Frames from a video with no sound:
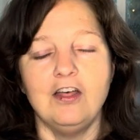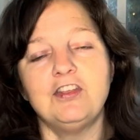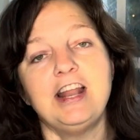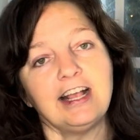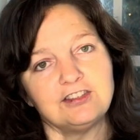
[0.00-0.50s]

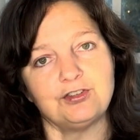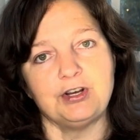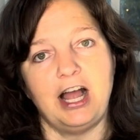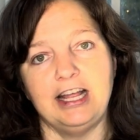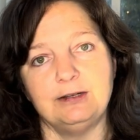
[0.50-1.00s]
The next
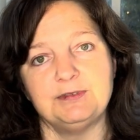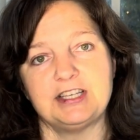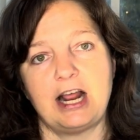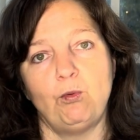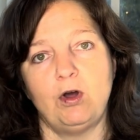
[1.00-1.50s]
3 items
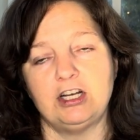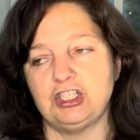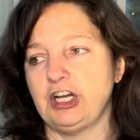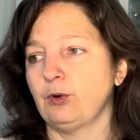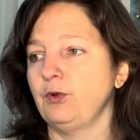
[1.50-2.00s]
that I want to
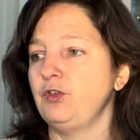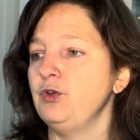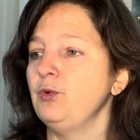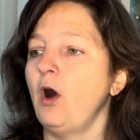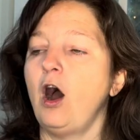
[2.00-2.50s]
share with
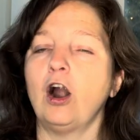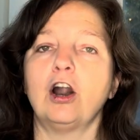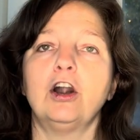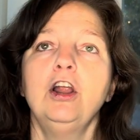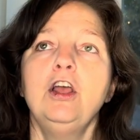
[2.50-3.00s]
you
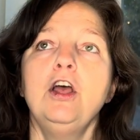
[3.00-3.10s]
are